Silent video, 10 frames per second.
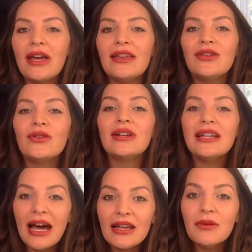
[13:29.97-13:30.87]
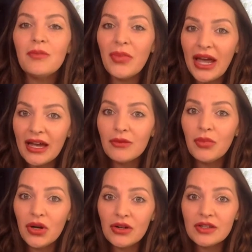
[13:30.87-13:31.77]
You're not a bad
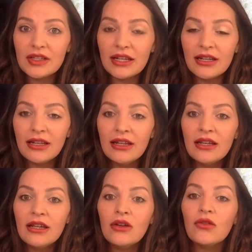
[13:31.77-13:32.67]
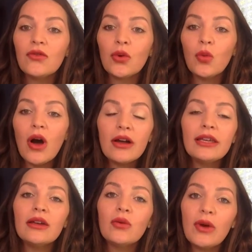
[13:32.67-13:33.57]
person for
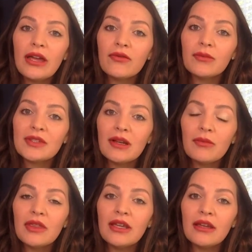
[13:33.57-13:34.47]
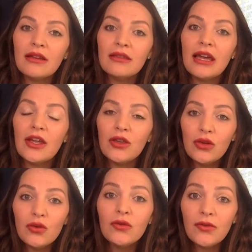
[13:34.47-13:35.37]
walking away from something that
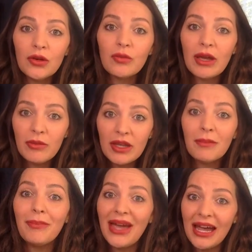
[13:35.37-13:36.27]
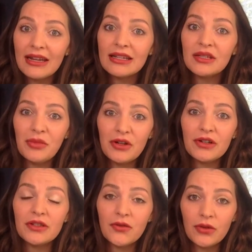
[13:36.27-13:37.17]
you feel may be a bad
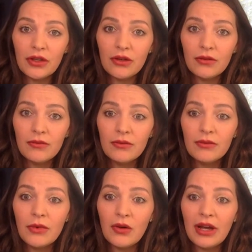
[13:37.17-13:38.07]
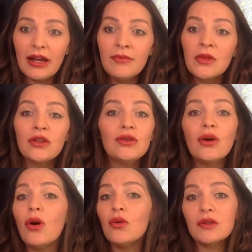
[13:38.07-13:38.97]
experience for you. Okay? You
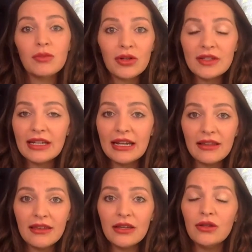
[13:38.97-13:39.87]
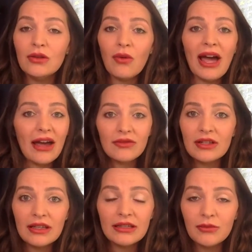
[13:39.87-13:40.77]
don't owe this person anything. You don't have to
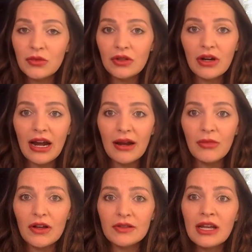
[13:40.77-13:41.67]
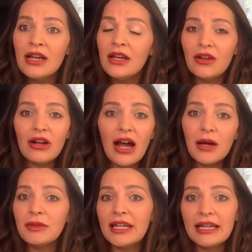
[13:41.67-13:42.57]
let them do your eyebrows. You're not
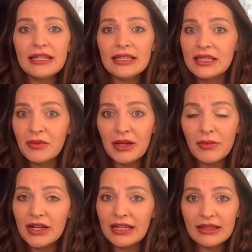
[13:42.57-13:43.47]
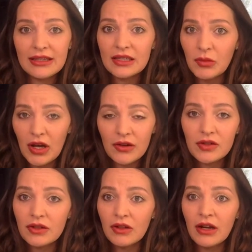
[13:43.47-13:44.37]
obligated to spend money at the spa or
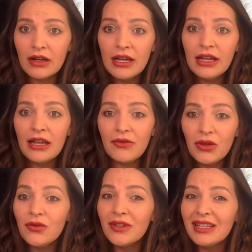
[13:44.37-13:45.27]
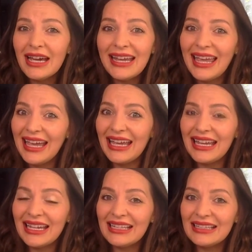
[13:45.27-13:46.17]
salon. If you feel like,
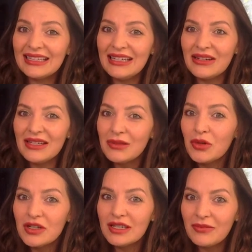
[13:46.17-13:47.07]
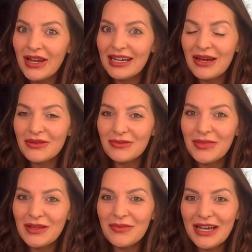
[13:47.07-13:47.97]
hey, this person may not
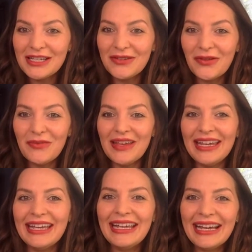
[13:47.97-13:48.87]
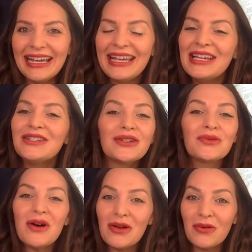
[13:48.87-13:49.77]
be the best for me, just
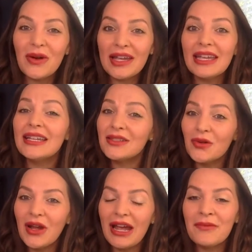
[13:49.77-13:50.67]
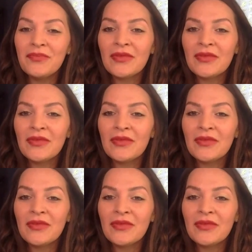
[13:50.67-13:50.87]
walk away. It's okay.